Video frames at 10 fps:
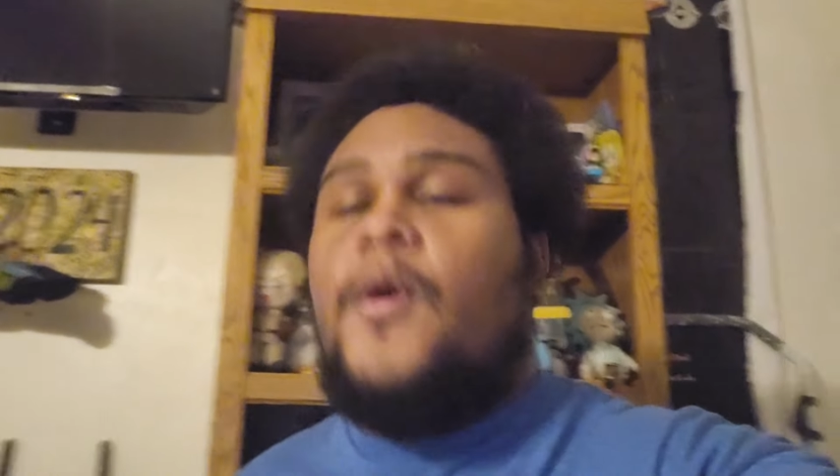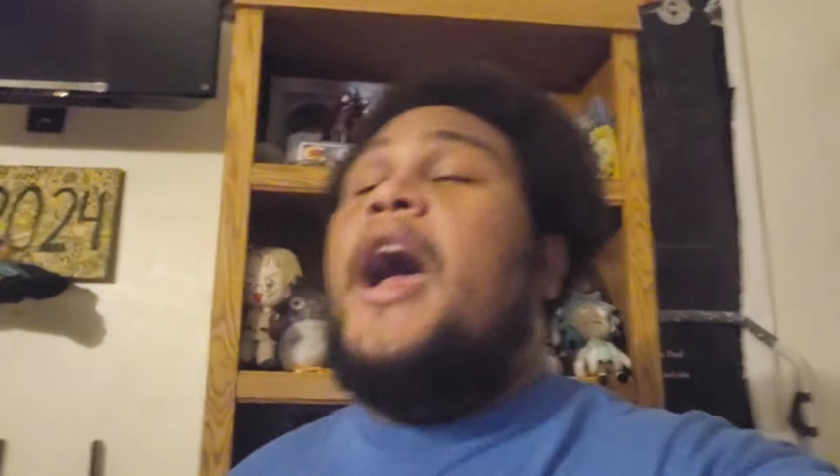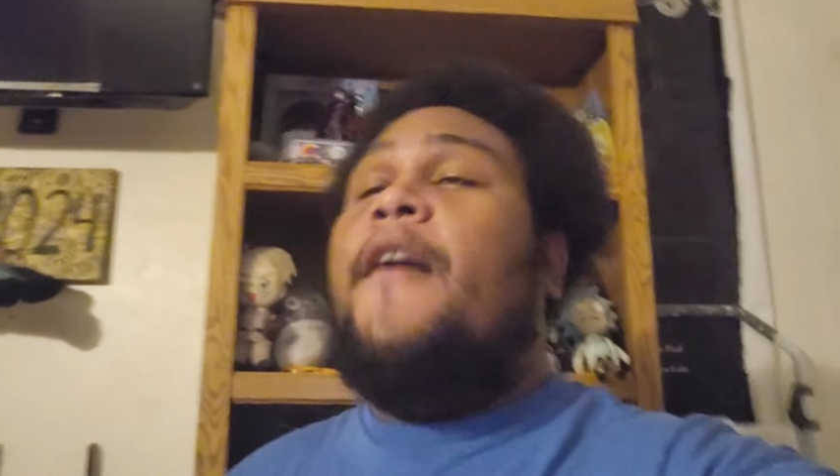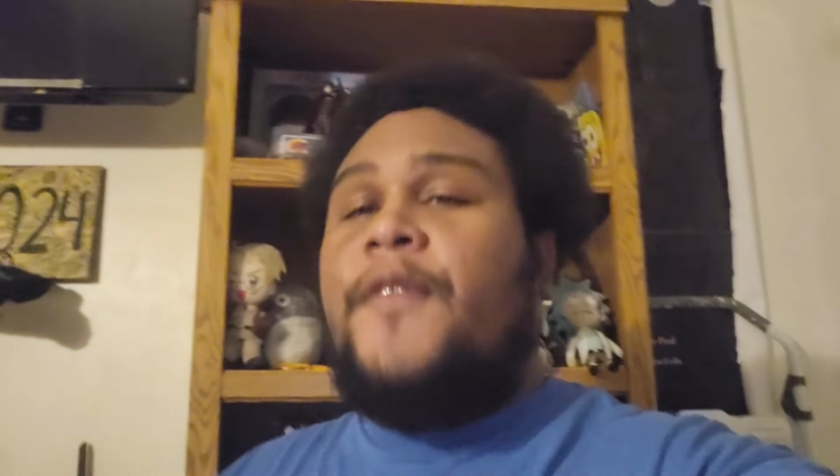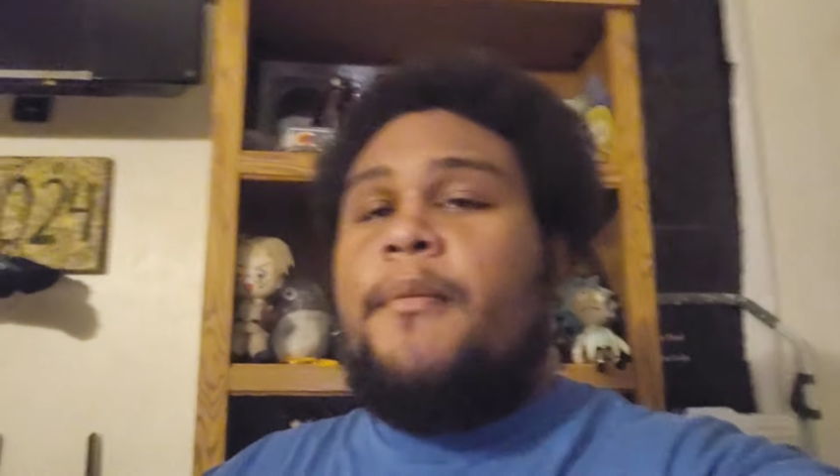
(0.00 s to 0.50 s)
You
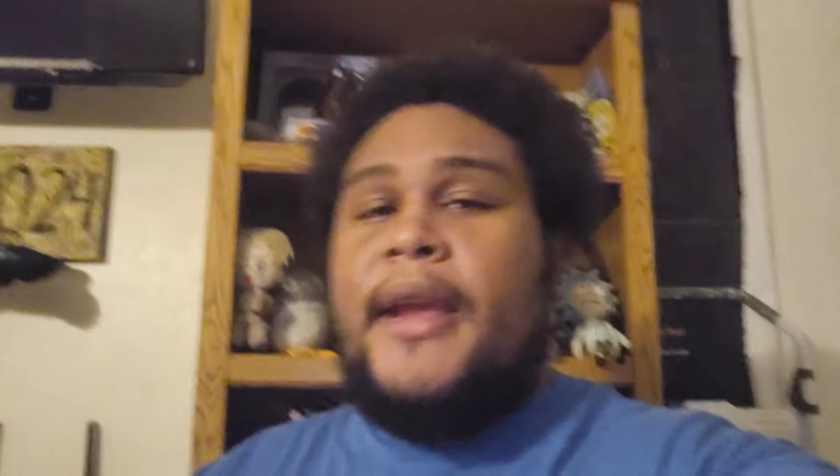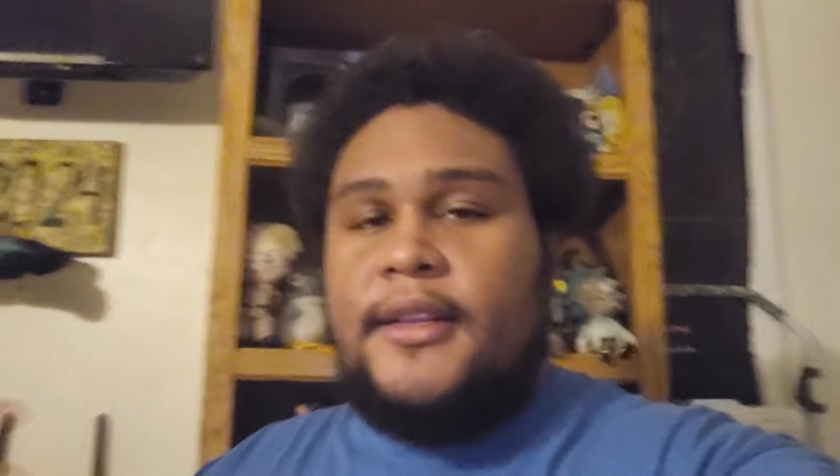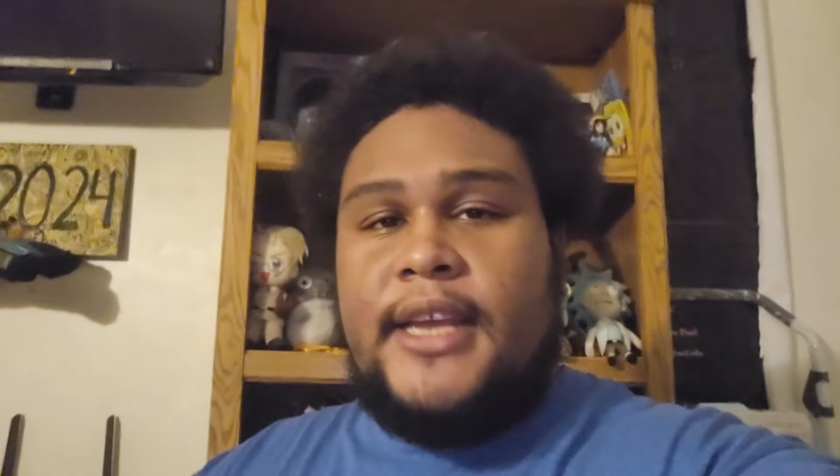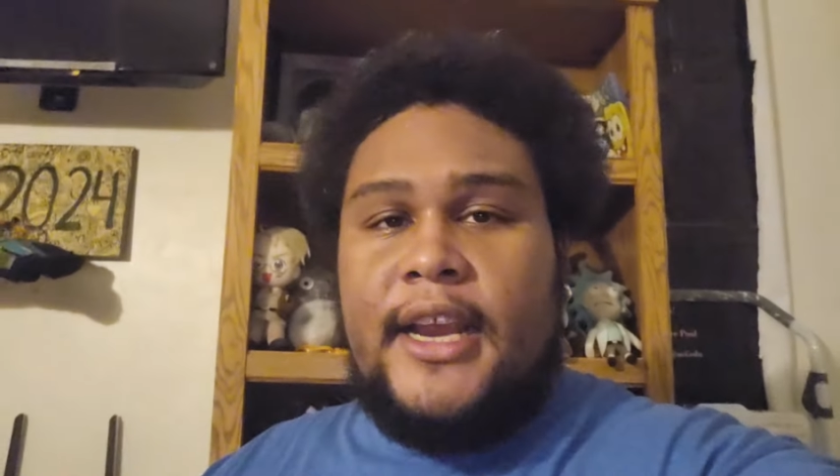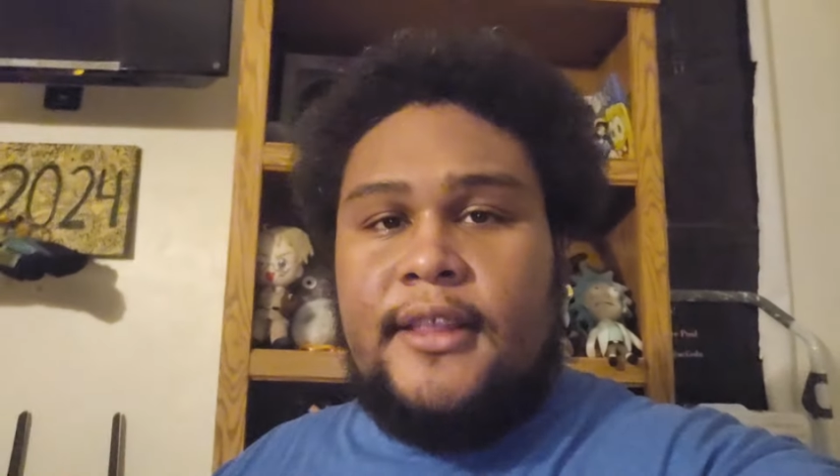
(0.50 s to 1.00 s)
have to
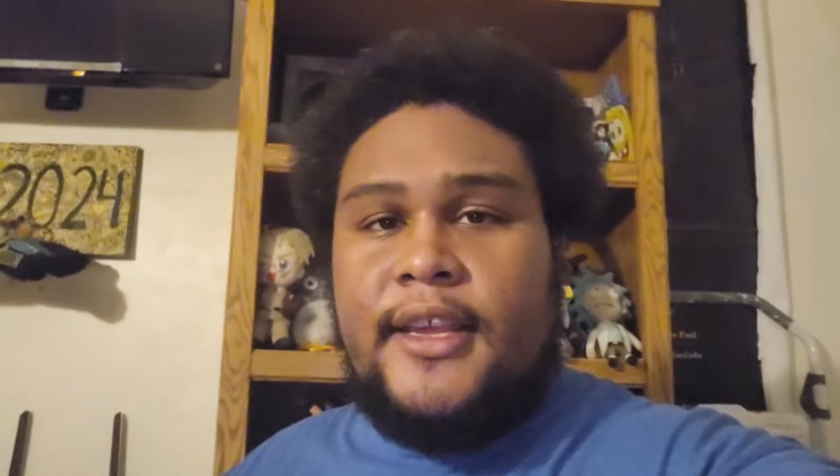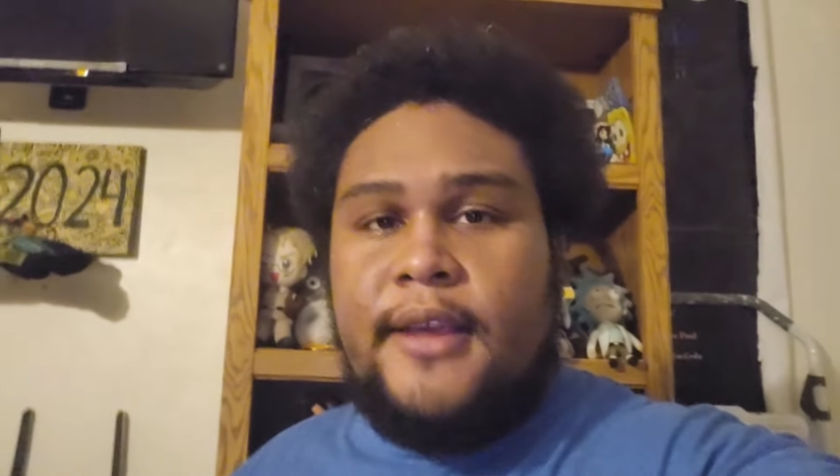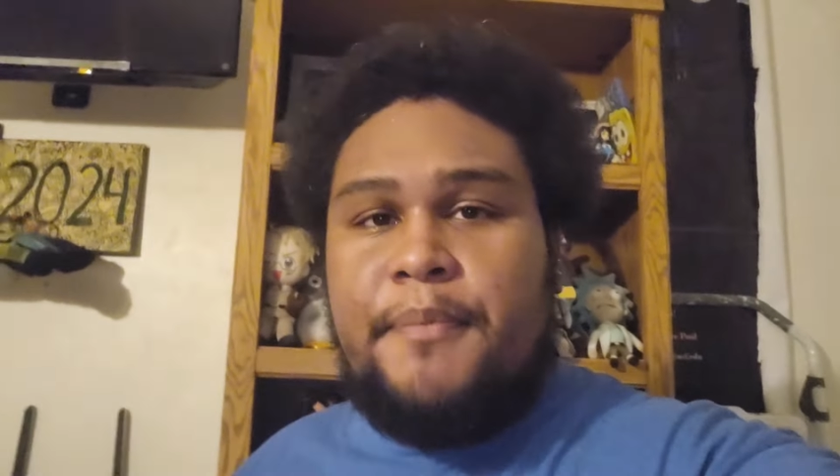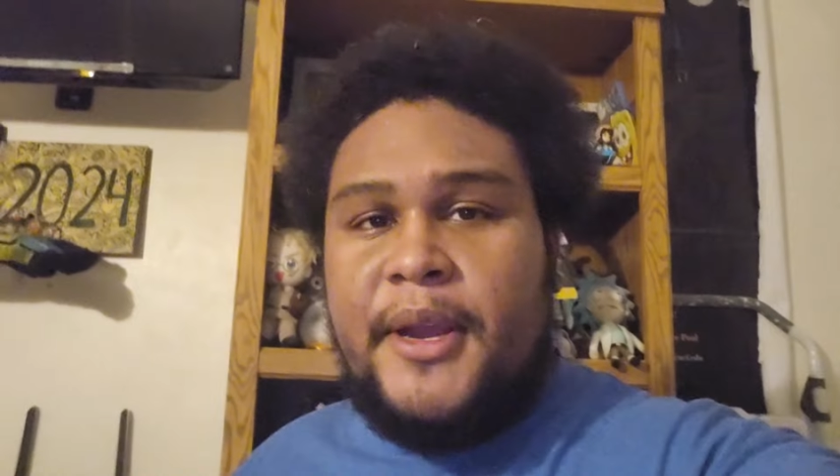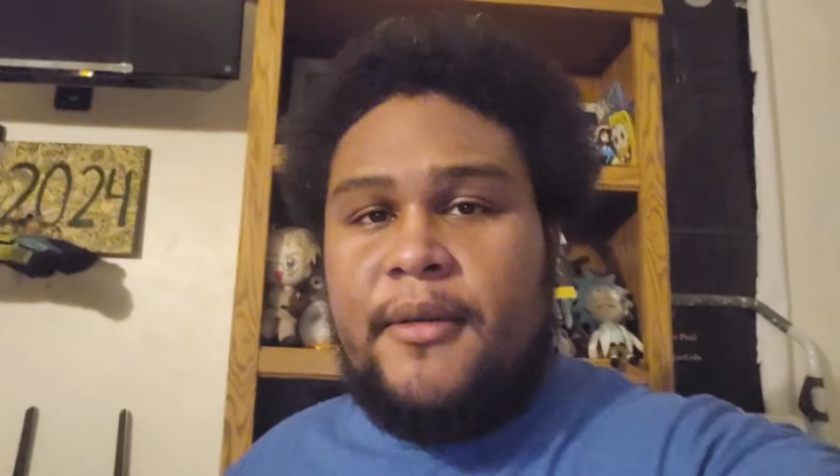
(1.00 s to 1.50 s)
maintain
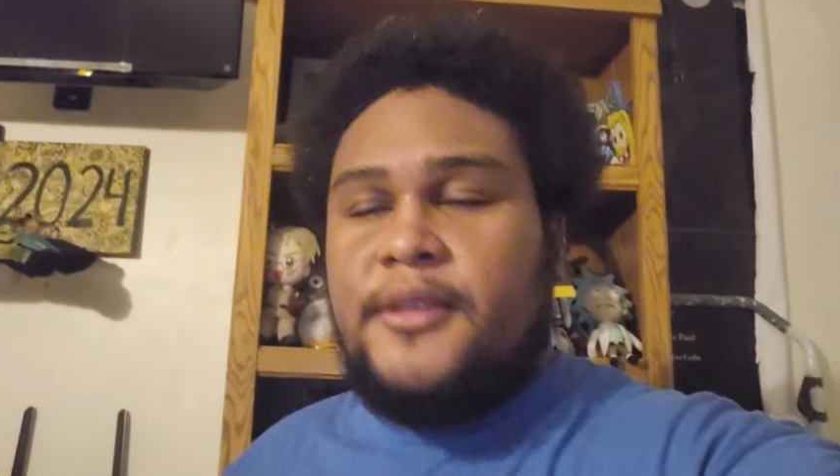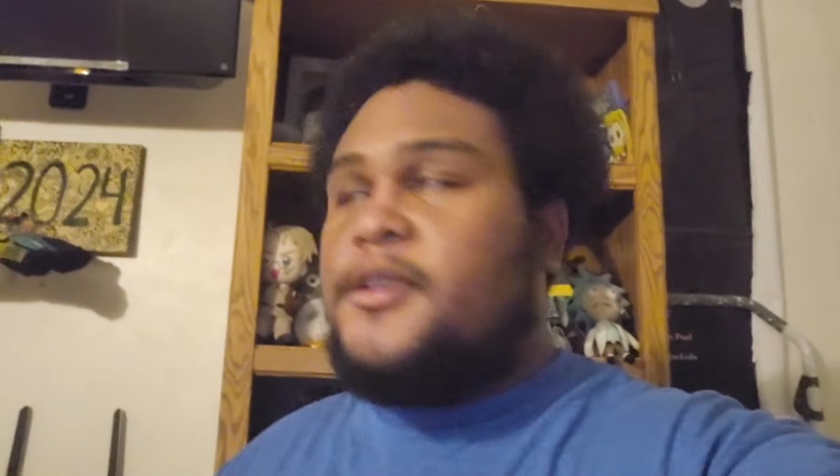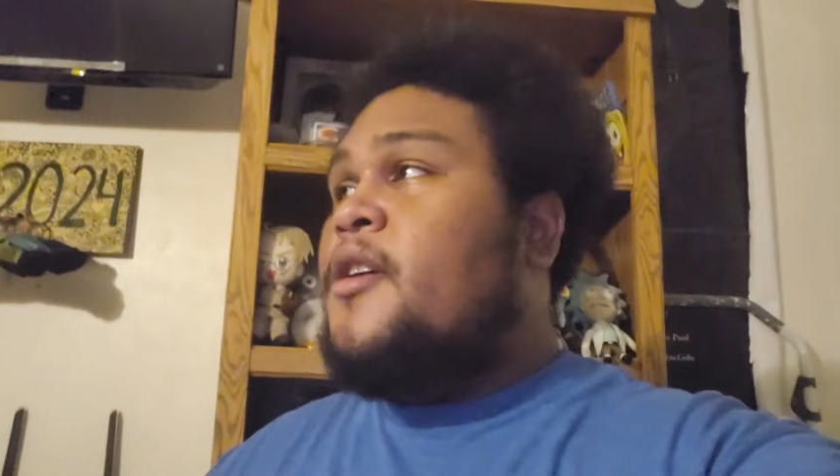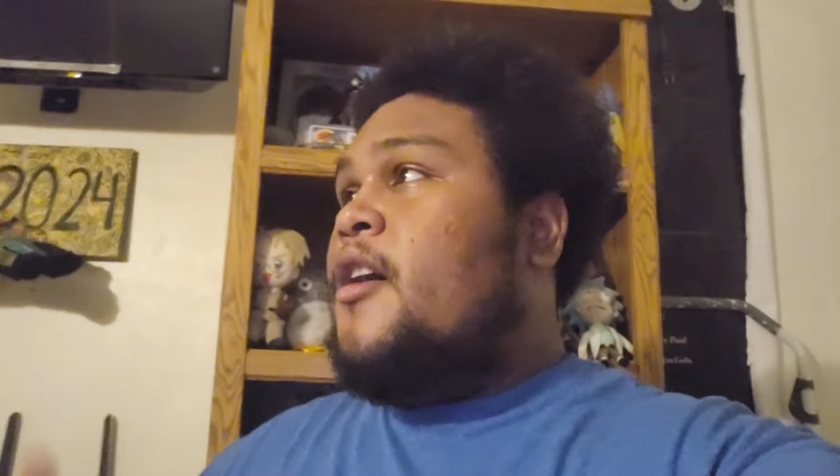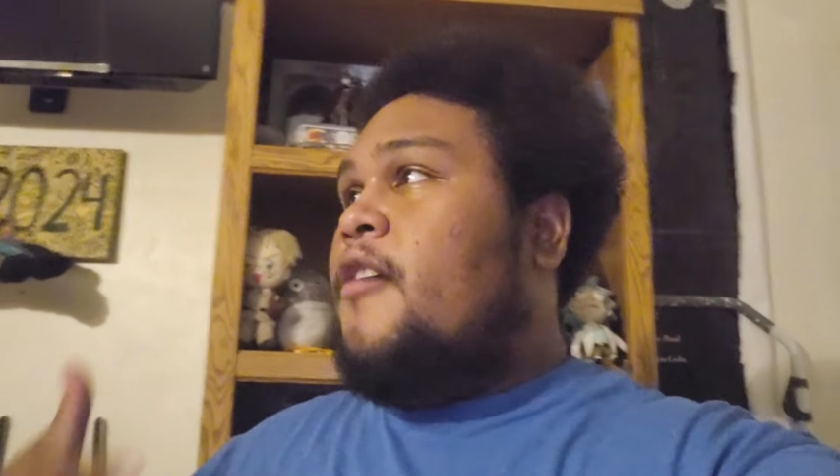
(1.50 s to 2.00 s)
the appearance